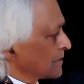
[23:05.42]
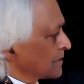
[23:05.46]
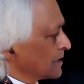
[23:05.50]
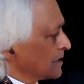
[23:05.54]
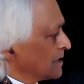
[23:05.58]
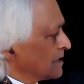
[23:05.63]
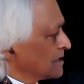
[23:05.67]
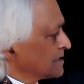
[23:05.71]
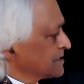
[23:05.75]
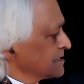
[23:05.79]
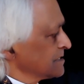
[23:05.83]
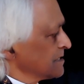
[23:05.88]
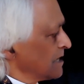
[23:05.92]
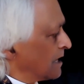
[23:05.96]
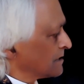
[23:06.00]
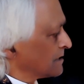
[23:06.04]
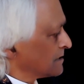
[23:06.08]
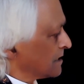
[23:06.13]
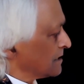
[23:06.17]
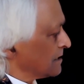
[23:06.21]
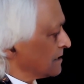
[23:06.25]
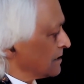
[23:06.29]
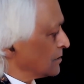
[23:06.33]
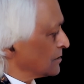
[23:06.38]
is not
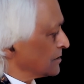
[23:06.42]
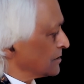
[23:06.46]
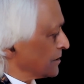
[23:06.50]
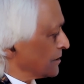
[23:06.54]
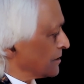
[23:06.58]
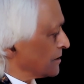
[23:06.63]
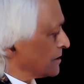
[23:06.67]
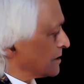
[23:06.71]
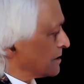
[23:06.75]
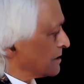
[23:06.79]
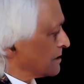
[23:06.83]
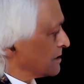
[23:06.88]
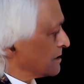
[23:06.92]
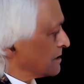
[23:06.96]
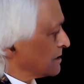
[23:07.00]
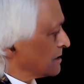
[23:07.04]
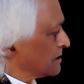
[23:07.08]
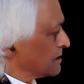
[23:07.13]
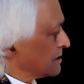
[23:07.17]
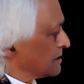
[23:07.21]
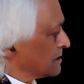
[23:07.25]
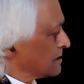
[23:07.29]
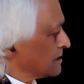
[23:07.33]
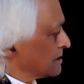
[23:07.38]
a loner.
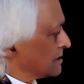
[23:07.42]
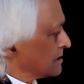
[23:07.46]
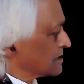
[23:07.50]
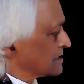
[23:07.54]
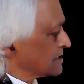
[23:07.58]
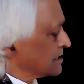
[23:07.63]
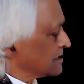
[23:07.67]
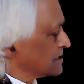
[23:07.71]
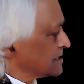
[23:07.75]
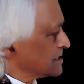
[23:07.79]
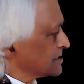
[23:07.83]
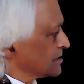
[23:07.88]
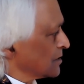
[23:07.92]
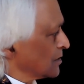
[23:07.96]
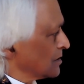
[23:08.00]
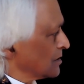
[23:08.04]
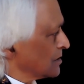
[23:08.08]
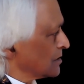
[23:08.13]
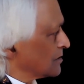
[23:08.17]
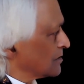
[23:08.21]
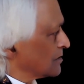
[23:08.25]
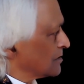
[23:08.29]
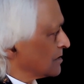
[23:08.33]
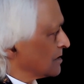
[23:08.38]
It's not
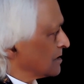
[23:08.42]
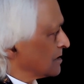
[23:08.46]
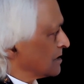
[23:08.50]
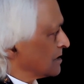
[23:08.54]
solo.